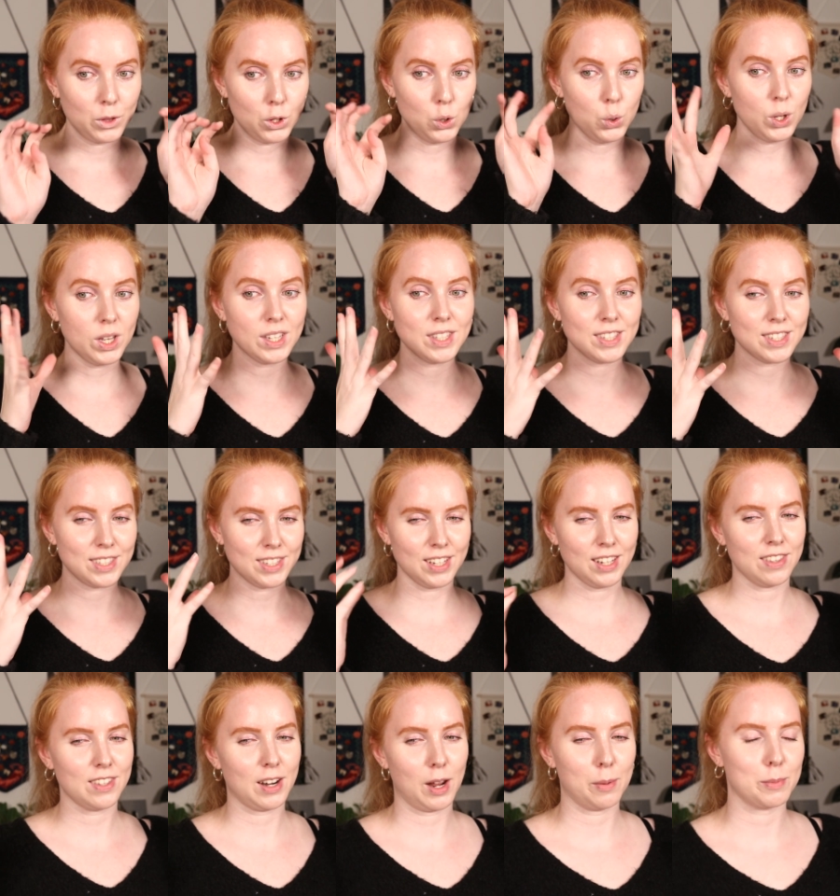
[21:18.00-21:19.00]
You can see
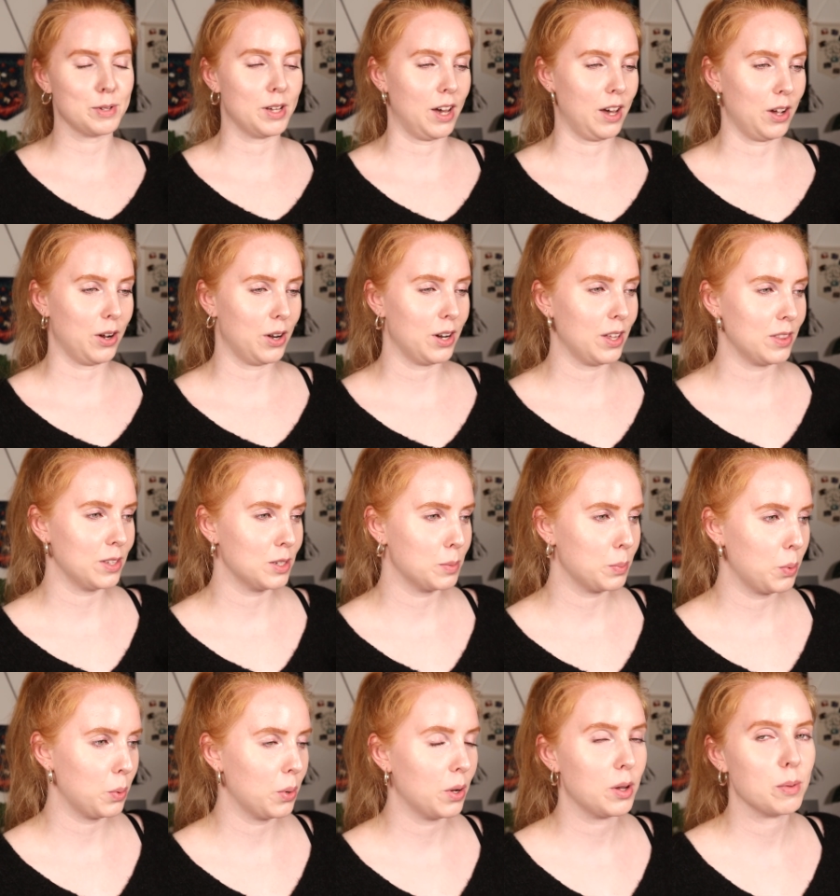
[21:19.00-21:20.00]
that I'm tired at this
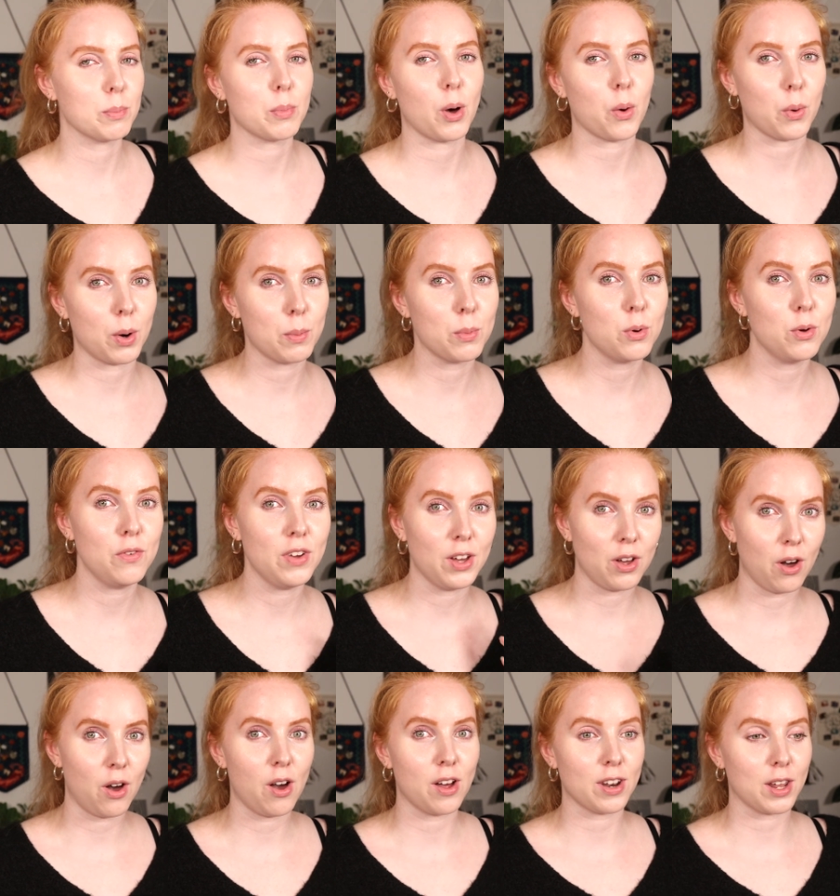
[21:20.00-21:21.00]
point, but we're moving
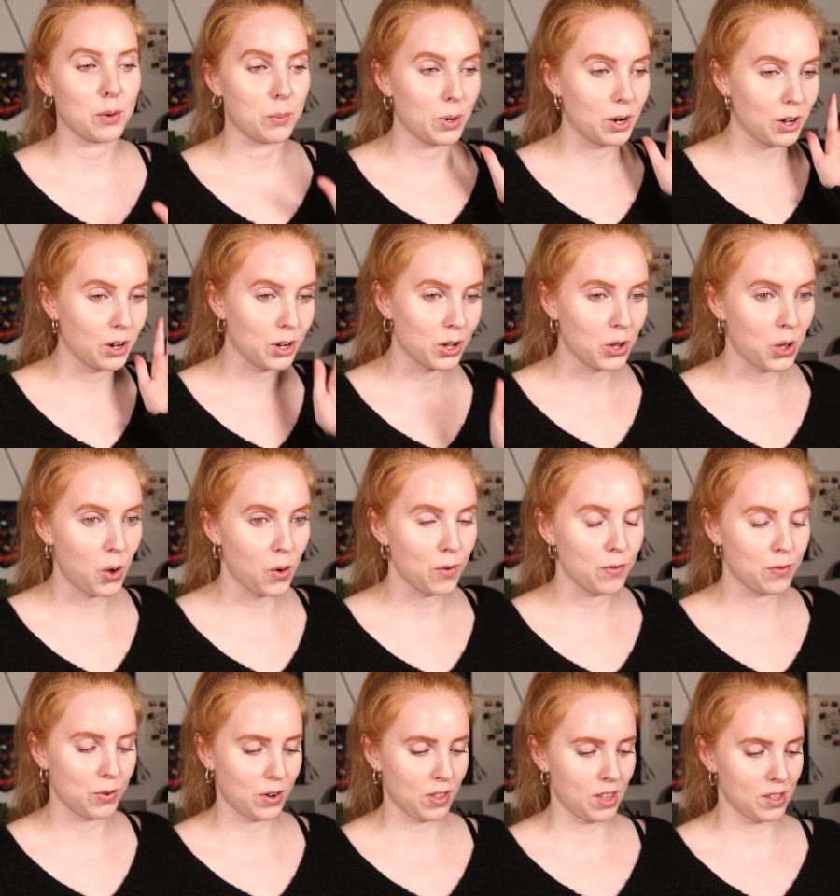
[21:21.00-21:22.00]
on. Like, we're gonna go
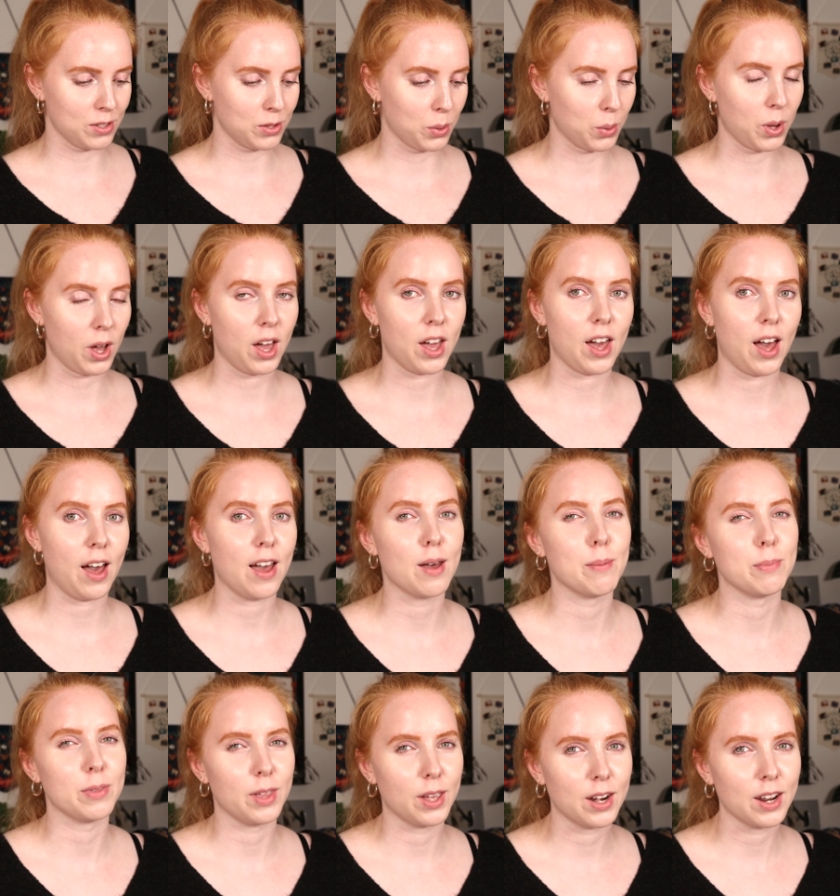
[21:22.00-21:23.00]
for this, okay? I
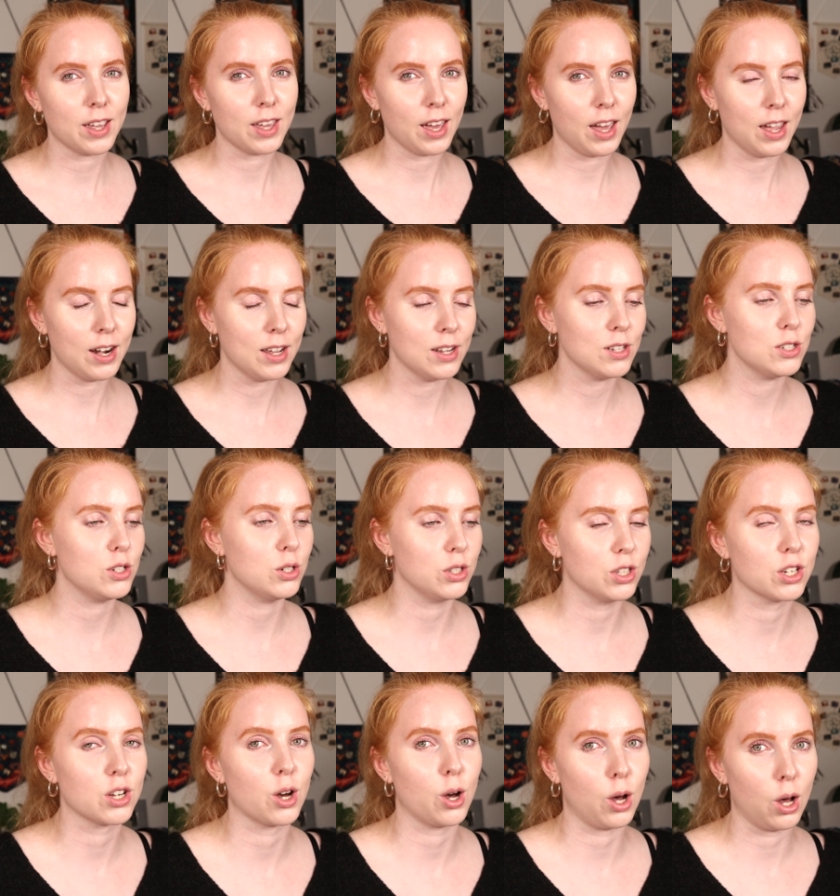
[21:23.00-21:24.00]
am dedicated to the
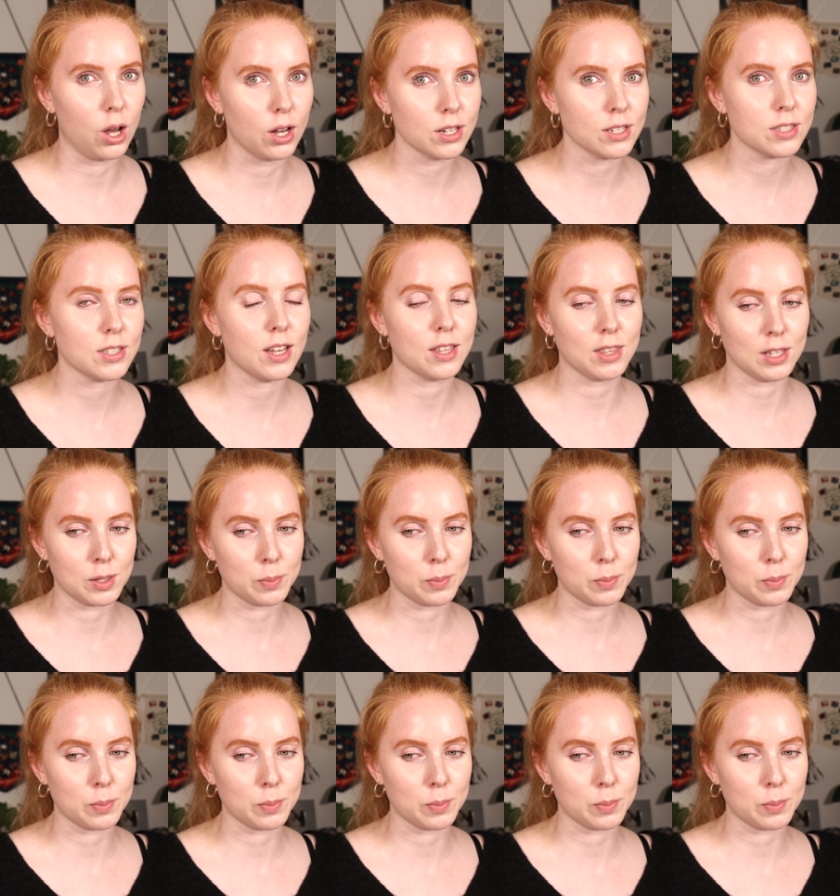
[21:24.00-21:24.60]
cause at this